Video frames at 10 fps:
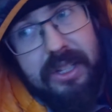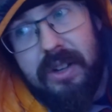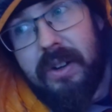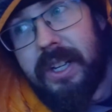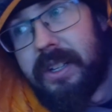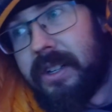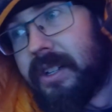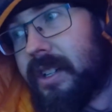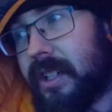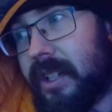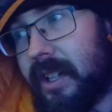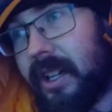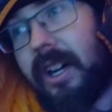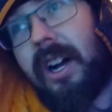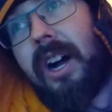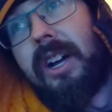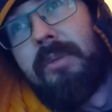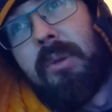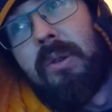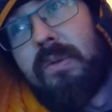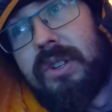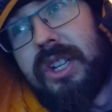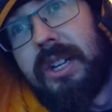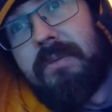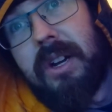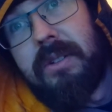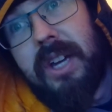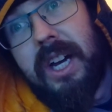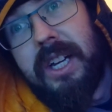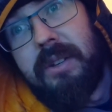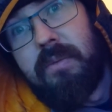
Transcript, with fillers: design. Uh, the porch seemed okay.